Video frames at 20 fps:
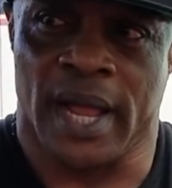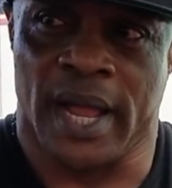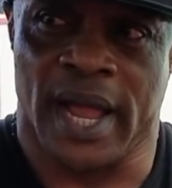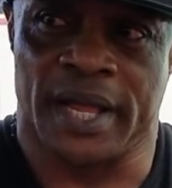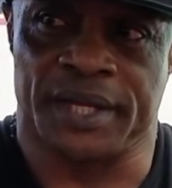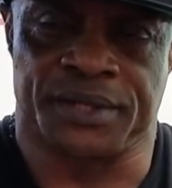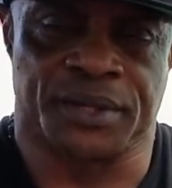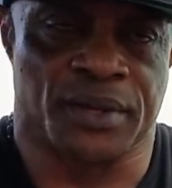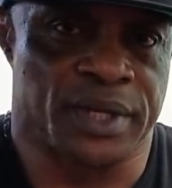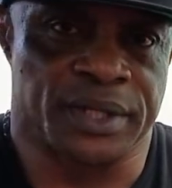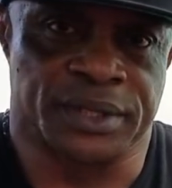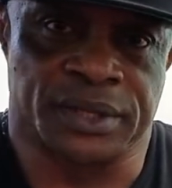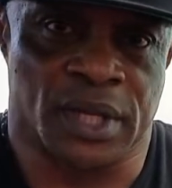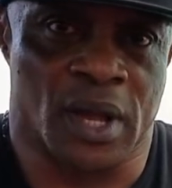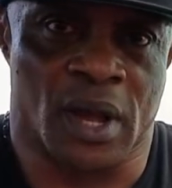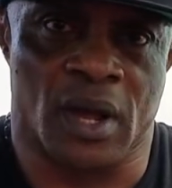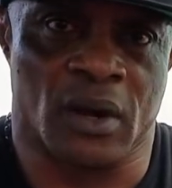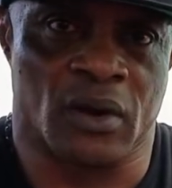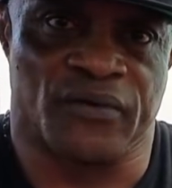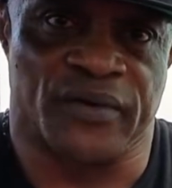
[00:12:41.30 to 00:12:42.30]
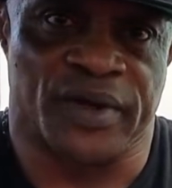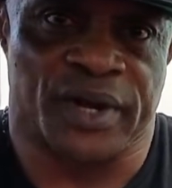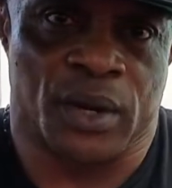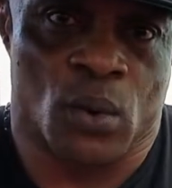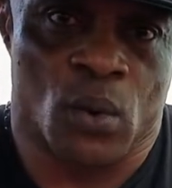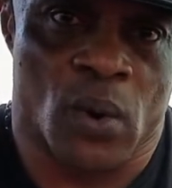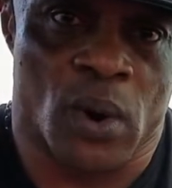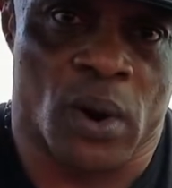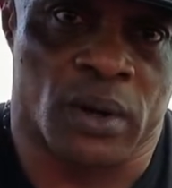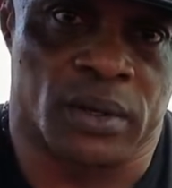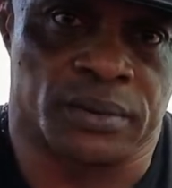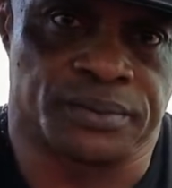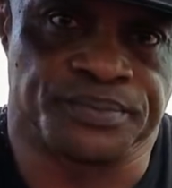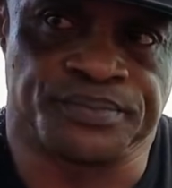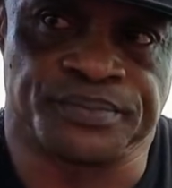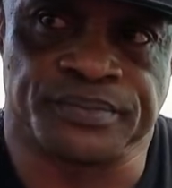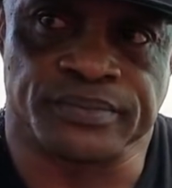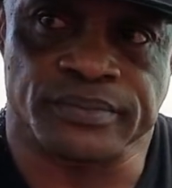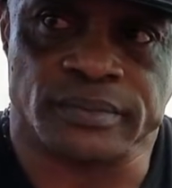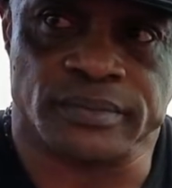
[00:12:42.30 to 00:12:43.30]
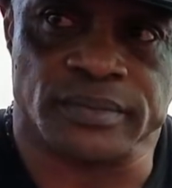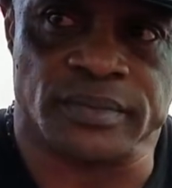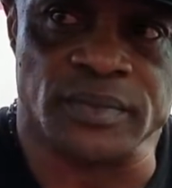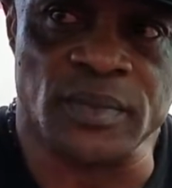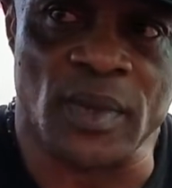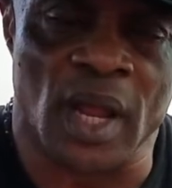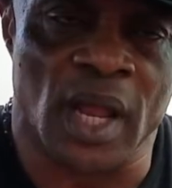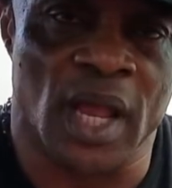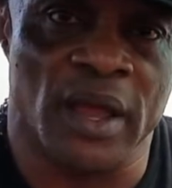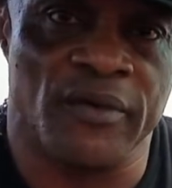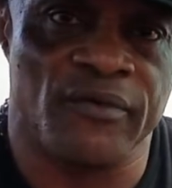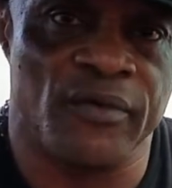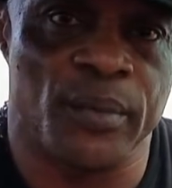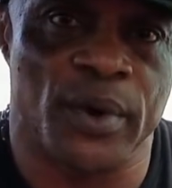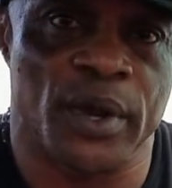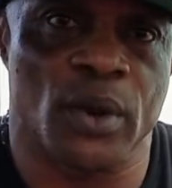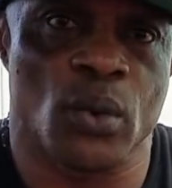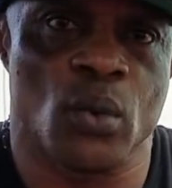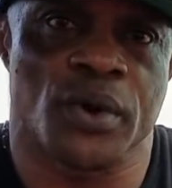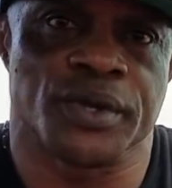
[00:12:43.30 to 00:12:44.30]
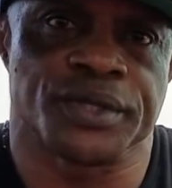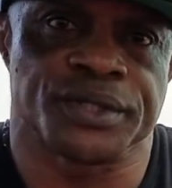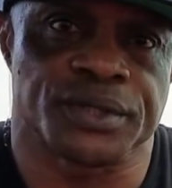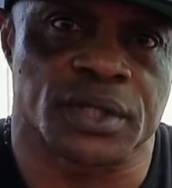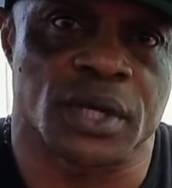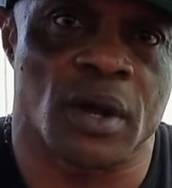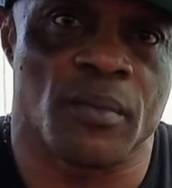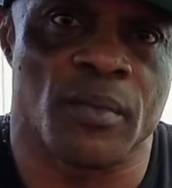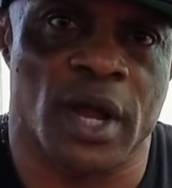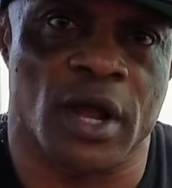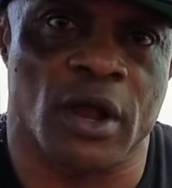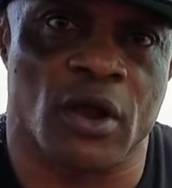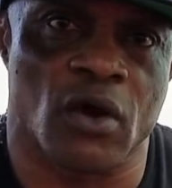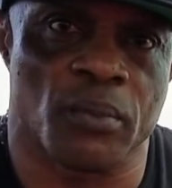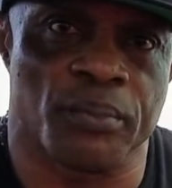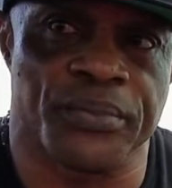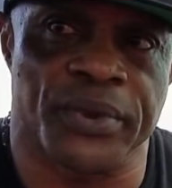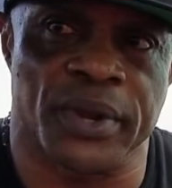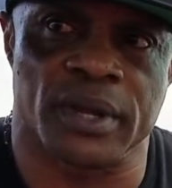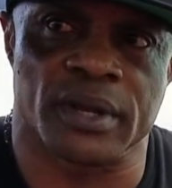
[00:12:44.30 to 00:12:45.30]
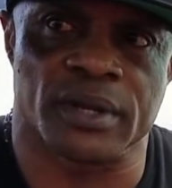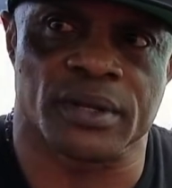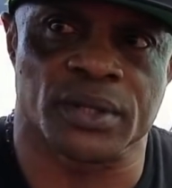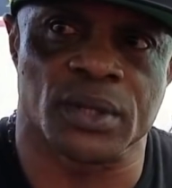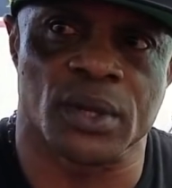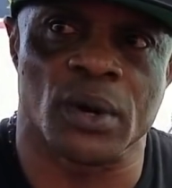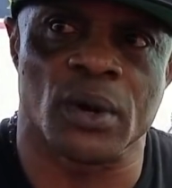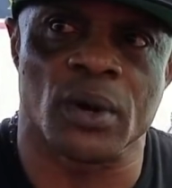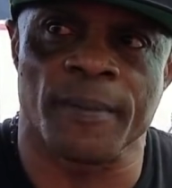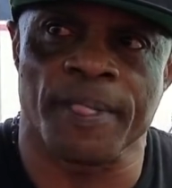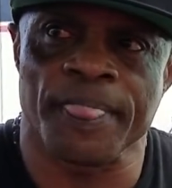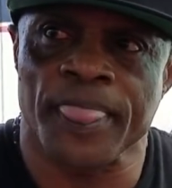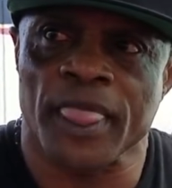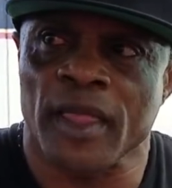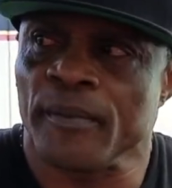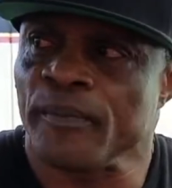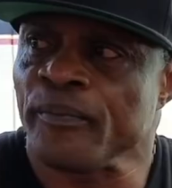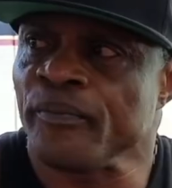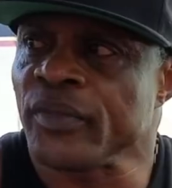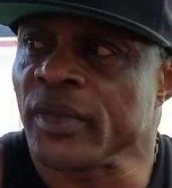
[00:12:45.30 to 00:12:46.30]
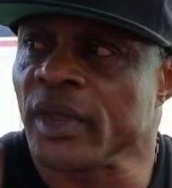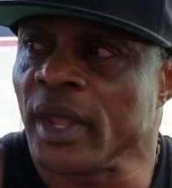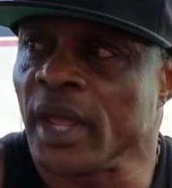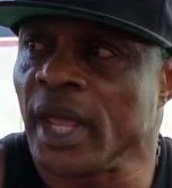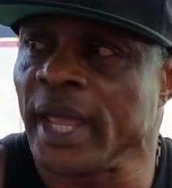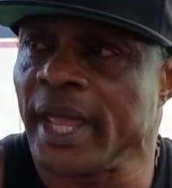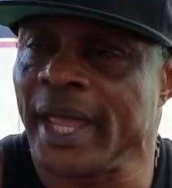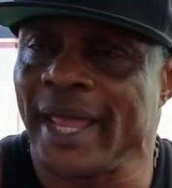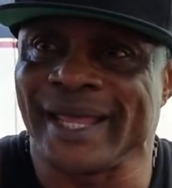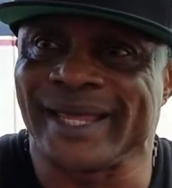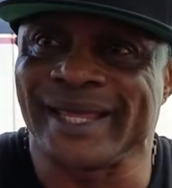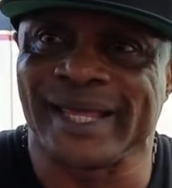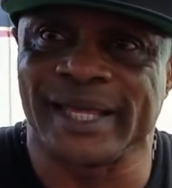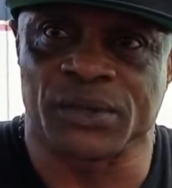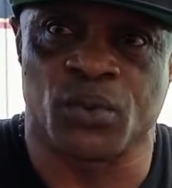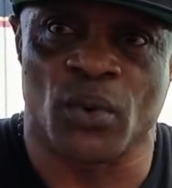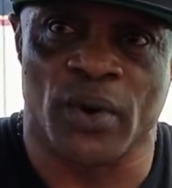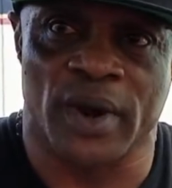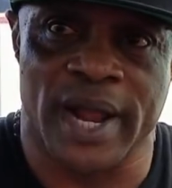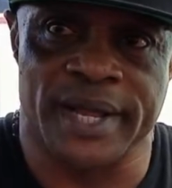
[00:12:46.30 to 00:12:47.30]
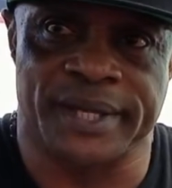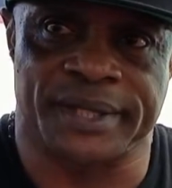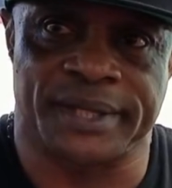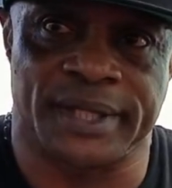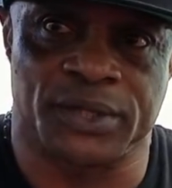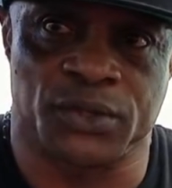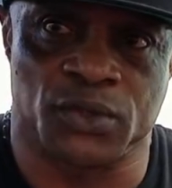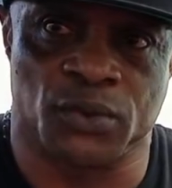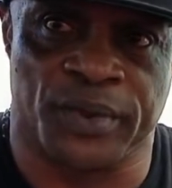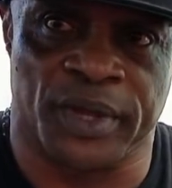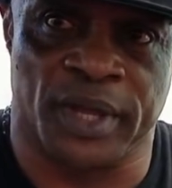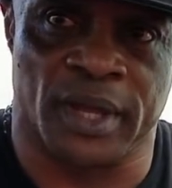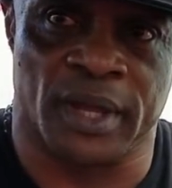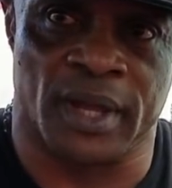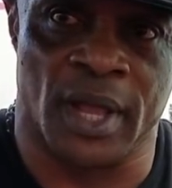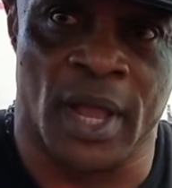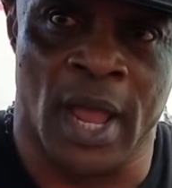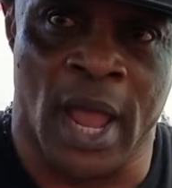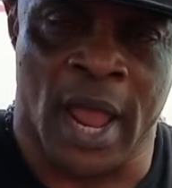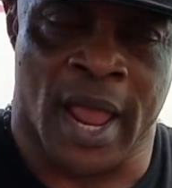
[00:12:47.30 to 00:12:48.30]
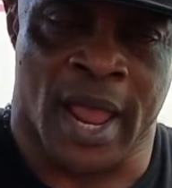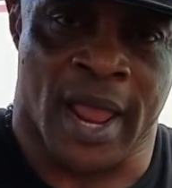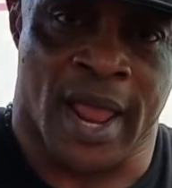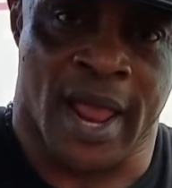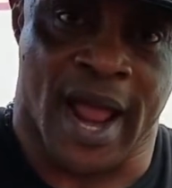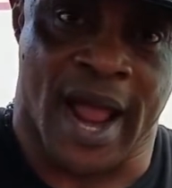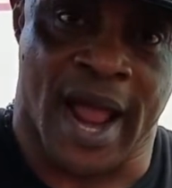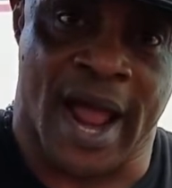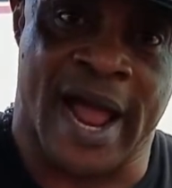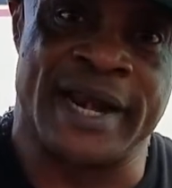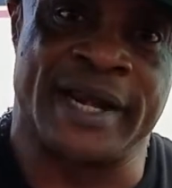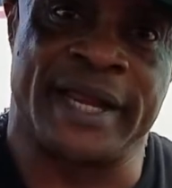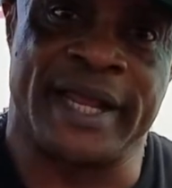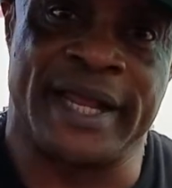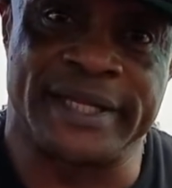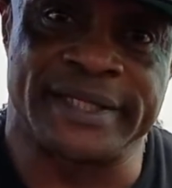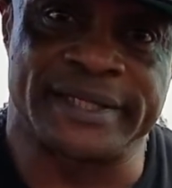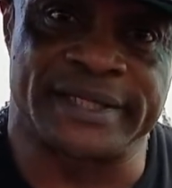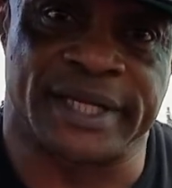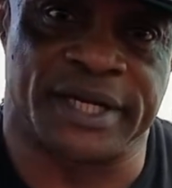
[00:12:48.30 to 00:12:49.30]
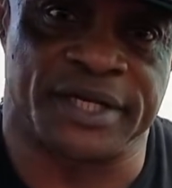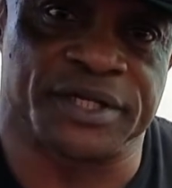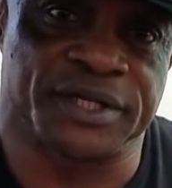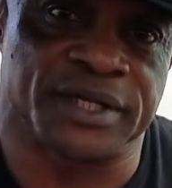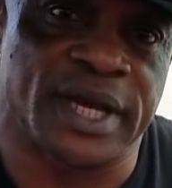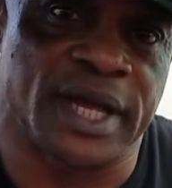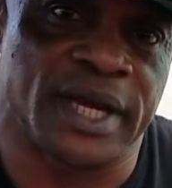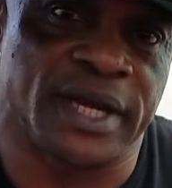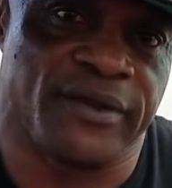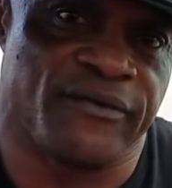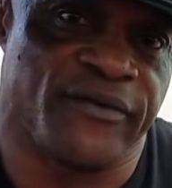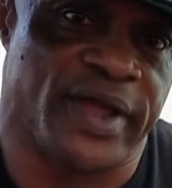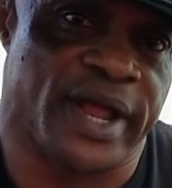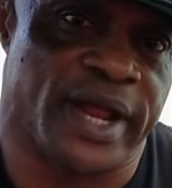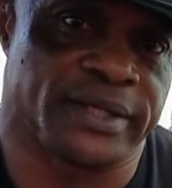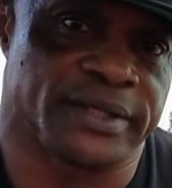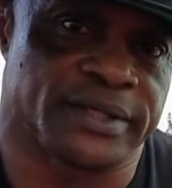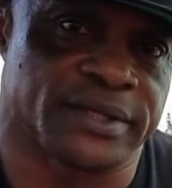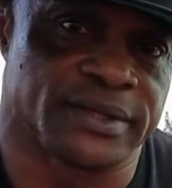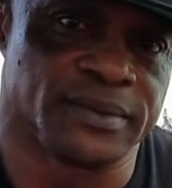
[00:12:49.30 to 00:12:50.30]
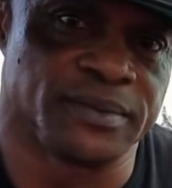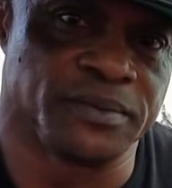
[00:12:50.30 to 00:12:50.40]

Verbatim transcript: I saw it's all over the world. Everybody wants to come and compete. So it is what I see to be an international event.